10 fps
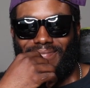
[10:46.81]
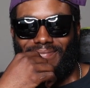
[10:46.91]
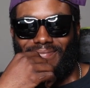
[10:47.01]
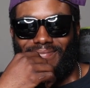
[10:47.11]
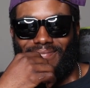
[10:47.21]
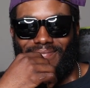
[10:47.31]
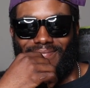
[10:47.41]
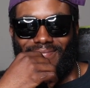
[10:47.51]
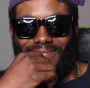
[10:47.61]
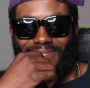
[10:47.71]

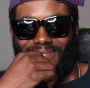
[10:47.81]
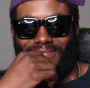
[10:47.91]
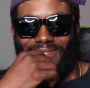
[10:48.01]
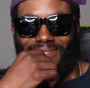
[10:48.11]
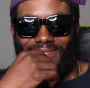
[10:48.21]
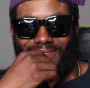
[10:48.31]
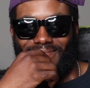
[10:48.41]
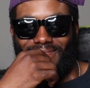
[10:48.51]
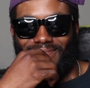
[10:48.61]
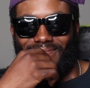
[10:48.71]

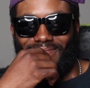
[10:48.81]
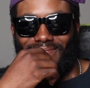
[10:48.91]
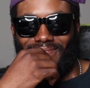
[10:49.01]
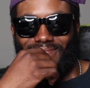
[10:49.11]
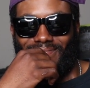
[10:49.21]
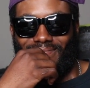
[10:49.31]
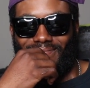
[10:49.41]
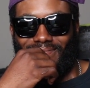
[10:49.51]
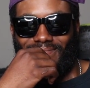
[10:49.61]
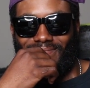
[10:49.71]

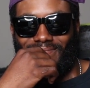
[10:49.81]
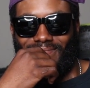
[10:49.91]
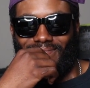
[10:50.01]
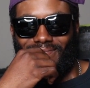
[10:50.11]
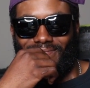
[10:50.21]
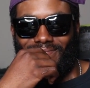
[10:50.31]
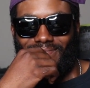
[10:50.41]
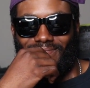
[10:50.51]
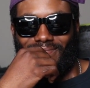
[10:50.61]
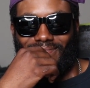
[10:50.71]

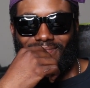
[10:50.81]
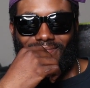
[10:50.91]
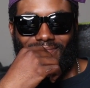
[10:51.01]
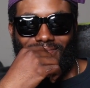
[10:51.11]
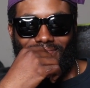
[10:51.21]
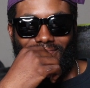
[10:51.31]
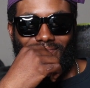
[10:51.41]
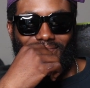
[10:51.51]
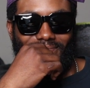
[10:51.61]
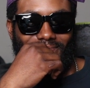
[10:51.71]

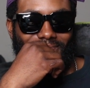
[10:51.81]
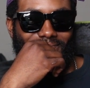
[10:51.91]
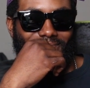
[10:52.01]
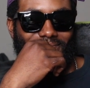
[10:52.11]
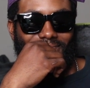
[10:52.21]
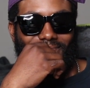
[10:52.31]
No words are spoken by the person on screen.